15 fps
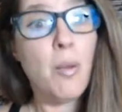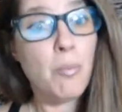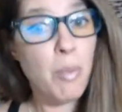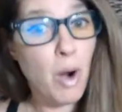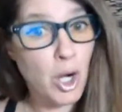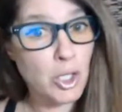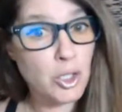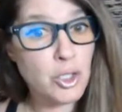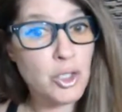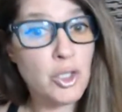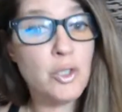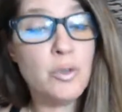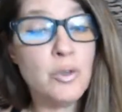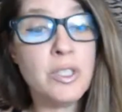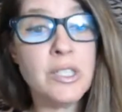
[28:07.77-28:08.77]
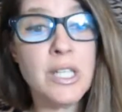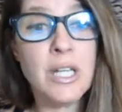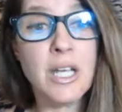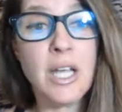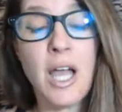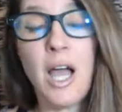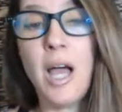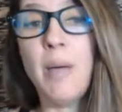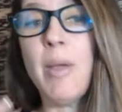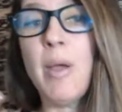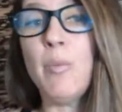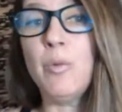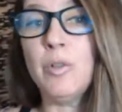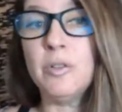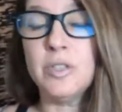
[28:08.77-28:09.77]
Part 2 is going to come,
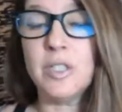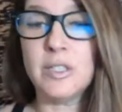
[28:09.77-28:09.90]
and we'll